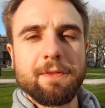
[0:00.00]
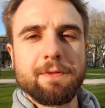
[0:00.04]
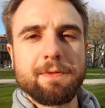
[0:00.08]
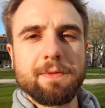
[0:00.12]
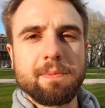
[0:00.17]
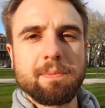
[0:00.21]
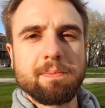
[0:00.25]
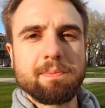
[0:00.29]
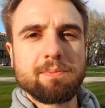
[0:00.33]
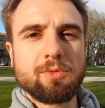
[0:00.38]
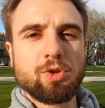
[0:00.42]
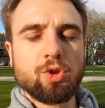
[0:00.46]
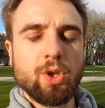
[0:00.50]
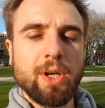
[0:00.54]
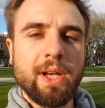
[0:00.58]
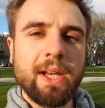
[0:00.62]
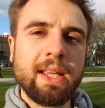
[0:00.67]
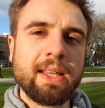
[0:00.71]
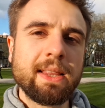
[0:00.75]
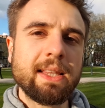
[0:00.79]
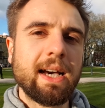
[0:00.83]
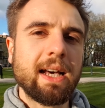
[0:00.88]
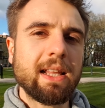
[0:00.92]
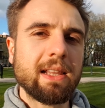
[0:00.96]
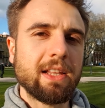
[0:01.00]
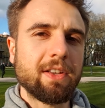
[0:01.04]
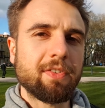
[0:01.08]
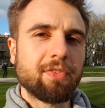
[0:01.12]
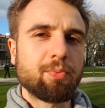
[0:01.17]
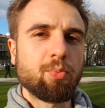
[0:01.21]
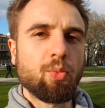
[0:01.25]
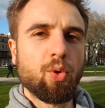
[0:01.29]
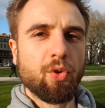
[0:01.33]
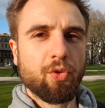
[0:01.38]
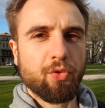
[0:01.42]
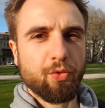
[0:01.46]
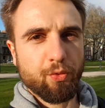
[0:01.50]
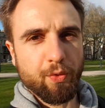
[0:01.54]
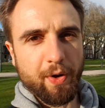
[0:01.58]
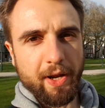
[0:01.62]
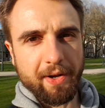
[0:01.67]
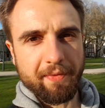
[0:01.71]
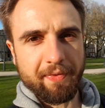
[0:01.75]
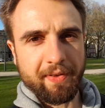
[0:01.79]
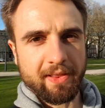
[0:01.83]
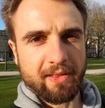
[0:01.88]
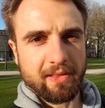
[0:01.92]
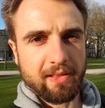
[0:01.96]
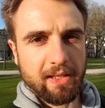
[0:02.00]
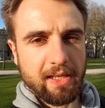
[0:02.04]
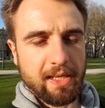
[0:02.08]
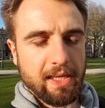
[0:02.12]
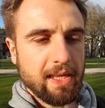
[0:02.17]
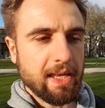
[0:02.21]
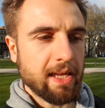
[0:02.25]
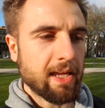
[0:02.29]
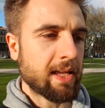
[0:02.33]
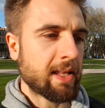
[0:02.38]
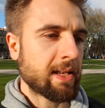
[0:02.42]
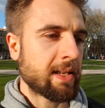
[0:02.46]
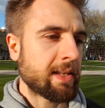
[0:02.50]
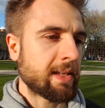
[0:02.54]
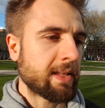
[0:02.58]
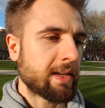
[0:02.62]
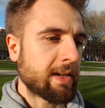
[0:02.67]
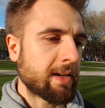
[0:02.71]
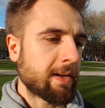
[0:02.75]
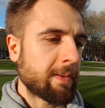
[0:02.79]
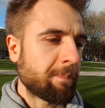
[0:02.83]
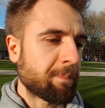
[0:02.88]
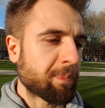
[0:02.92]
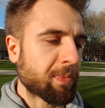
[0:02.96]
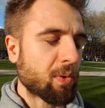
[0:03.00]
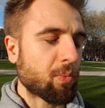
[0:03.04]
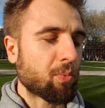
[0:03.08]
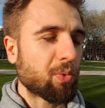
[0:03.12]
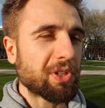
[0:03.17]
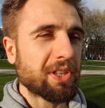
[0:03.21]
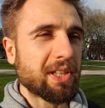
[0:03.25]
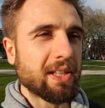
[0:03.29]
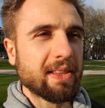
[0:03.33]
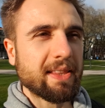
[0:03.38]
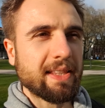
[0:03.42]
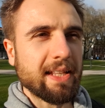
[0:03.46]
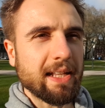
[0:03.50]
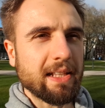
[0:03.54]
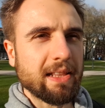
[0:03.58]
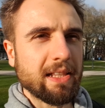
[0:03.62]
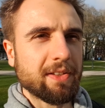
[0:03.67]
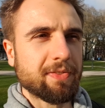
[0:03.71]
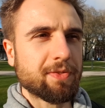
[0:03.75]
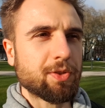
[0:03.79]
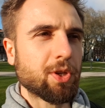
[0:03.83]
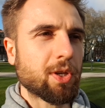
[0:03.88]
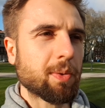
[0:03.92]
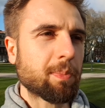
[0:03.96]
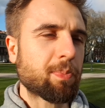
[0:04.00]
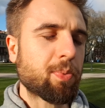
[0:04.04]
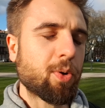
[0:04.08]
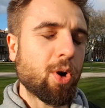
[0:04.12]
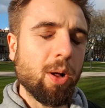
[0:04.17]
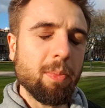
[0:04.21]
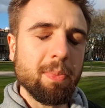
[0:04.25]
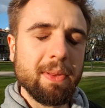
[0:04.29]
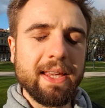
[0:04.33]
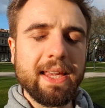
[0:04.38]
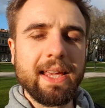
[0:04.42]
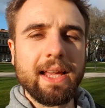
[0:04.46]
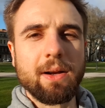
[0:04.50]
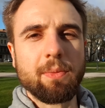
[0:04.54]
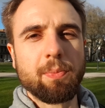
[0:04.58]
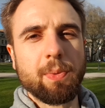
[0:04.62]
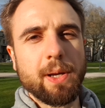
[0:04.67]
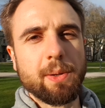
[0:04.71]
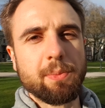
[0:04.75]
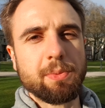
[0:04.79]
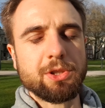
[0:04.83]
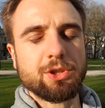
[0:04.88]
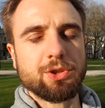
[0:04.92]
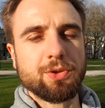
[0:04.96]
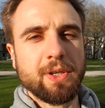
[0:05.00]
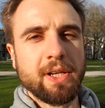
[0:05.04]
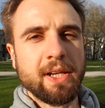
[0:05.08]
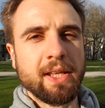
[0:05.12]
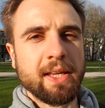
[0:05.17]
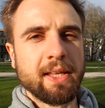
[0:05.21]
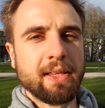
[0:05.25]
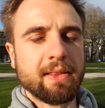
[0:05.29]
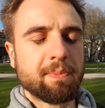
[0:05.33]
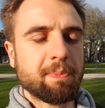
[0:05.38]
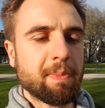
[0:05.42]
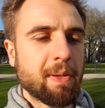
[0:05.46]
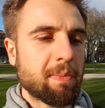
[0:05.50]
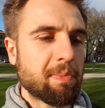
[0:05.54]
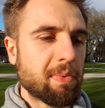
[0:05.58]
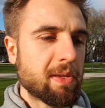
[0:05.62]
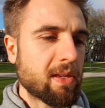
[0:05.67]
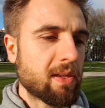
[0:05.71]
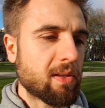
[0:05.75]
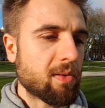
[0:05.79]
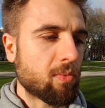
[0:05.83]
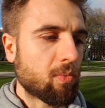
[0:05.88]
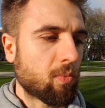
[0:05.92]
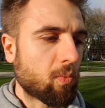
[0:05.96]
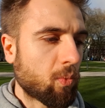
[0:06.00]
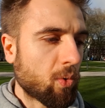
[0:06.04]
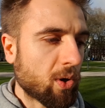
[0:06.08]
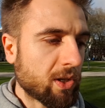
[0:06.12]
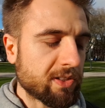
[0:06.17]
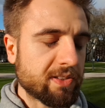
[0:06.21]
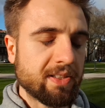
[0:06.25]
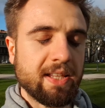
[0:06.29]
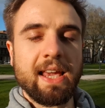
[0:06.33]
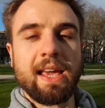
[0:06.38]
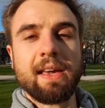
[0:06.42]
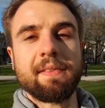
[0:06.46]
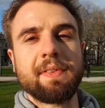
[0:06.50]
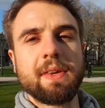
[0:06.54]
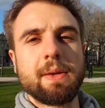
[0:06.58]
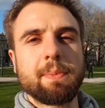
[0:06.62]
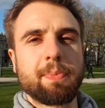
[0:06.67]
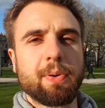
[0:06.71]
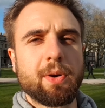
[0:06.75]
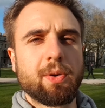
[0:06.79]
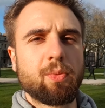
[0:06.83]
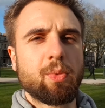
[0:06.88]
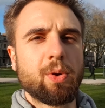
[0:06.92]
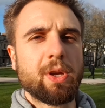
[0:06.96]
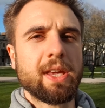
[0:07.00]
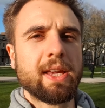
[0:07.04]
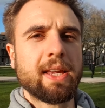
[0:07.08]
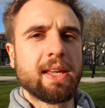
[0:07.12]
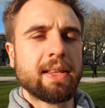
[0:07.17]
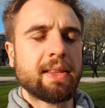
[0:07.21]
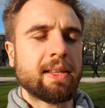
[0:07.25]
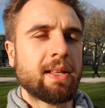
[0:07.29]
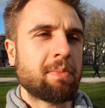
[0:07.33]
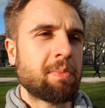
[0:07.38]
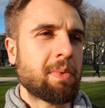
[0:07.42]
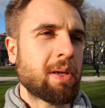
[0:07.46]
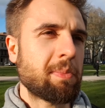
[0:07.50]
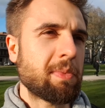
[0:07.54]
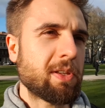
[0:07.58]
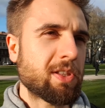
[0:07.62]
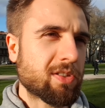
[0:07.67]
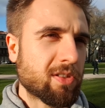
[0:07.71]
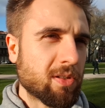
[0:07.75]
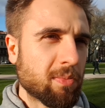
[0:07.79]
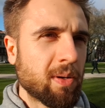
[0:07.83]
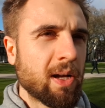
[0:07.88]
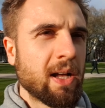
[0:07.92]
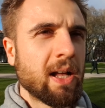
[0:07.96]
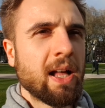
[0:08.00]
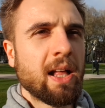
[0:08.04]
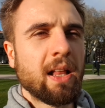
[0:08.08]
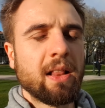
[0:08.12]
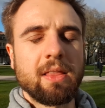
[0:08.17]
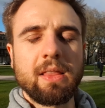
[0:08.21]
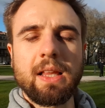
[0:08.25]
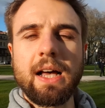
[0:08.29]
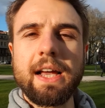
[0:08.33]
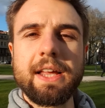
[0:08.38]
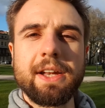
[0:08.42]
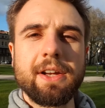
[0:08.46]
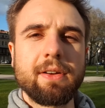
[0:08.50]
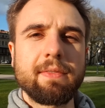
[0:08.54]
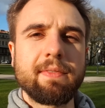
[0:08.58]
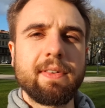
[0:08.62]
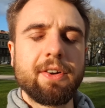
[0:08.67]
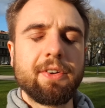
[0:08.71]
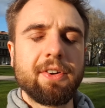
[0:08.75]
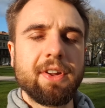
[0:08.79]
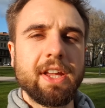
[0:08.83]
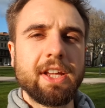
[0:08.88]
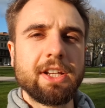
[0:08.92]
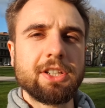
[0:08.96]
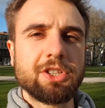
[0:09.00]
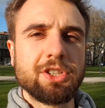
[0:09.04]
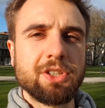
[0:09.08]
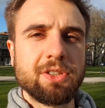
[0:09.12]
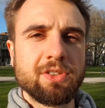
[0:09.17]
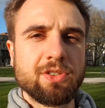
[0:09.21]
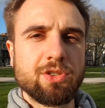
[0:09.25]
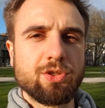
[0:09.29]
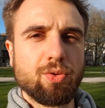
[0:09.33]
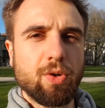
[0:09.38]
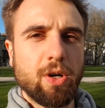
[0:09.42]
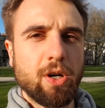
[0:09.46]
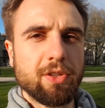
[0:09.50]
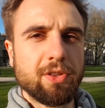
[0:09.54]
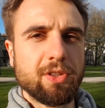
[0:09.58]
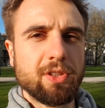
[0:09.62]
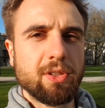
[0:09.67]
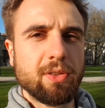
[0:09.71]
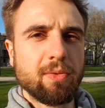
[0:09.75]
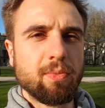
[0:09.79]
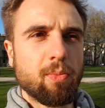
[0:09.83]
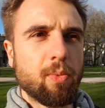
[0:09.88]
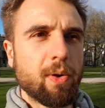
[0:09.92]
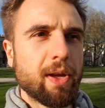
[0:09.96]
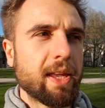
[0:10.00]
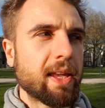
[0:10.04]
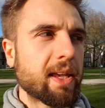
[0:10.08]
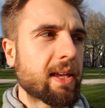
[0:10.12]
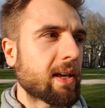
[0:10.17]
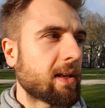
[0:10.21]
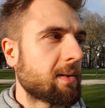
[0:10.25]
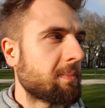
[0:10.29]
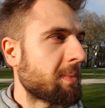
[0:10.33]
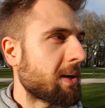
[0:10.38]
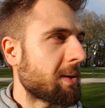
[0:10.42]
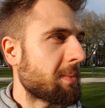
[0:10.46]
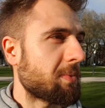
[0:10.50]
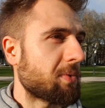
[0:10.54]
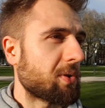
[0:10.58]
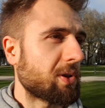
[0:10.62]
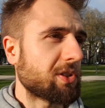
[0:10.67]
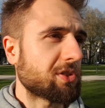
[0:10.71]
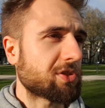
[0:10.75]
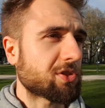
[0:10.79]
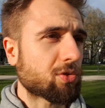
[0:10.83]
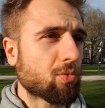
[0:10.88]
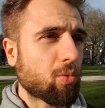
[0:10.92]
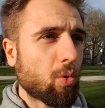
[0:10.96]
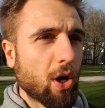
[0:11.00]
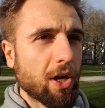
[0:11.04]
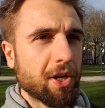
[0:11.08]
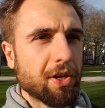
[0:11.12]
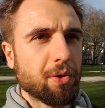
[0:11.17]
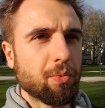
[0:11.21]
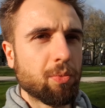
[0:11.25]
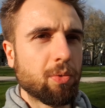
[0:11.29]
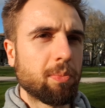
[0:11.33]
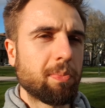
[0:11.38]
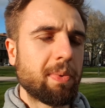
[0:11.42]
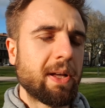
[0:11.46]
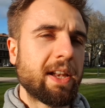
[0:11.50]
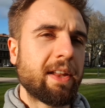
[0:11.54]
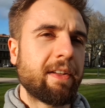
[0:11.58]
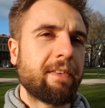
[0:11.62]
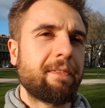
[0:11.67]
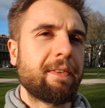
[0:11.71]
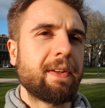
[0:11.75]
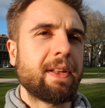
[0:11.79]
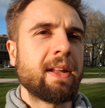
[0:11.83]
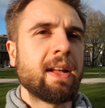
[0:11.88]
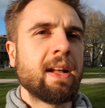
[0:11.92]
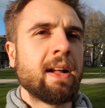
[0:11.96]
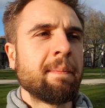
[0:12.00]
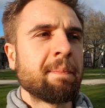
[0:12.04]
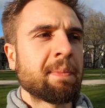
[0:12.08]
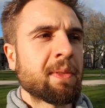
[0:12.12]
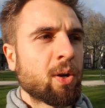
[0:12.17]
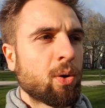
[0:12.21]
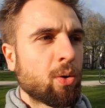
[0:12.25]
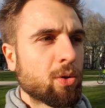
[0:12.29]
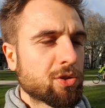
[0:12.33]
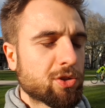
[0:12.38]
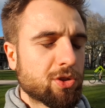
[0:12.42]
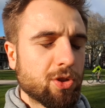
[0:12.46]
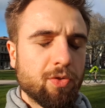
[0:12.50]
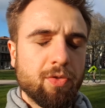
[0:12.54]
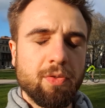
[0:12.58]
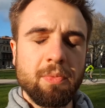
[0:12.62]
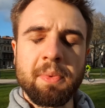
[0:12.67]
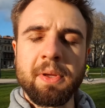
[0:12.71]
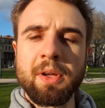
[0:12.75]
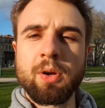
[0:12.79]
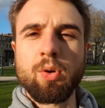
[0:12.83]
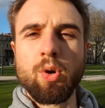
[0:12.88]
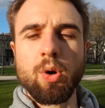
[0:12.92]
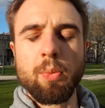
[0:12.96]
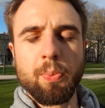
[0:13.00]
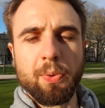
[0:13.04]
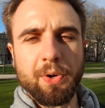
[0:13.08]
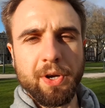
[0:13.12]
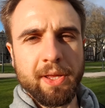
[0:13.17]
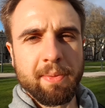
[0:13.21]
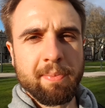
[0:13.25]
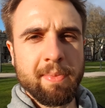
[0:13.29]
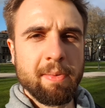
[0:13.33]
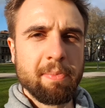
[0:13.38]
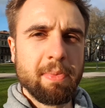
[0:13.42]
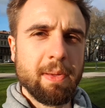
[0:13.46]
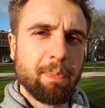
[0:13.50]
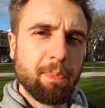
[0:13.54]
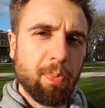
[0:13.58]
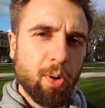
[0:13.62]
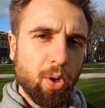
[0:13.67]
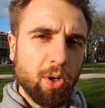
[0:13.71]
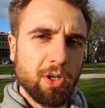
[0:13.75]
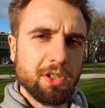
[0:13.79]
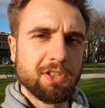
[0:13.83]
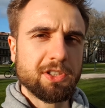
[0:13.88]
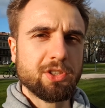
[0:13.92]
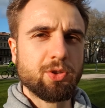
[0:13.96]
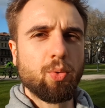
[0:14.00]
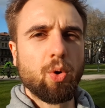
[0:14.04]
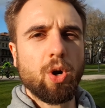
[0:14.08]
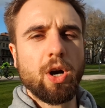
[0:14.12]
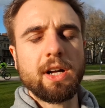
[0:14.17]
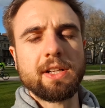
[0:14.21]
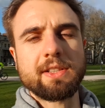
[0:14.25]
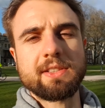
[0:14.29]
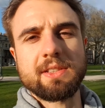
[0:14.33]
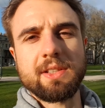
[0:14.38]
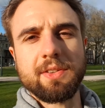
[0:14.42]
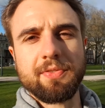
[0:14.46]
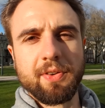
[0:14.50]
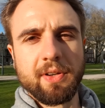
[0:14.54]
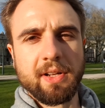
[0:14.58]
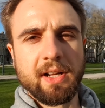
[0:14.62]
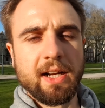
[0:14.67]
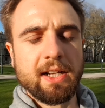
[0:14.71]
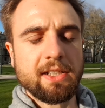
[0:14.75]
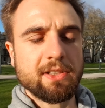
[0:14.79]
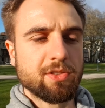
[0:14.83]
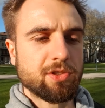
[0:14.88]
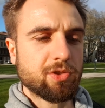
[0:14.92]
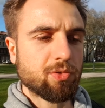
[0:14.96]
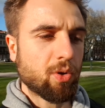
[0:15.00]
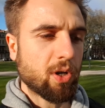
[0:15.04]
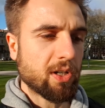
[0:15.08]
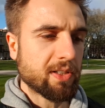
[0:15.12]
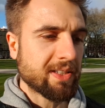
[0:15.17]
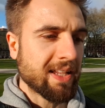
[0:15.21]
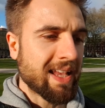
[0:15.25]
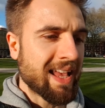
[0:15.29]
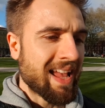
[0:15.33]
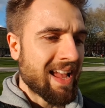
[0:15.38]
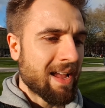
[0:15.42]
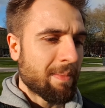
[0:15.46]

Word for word: of training that lift more frequently and um, with the deadlift you can probably get away with training it maybe once heavy per week and then maybe some lighter variations throughout the week and maybe with the squat you will benefit also from incorporating maybe pause squats, different kinds of squats.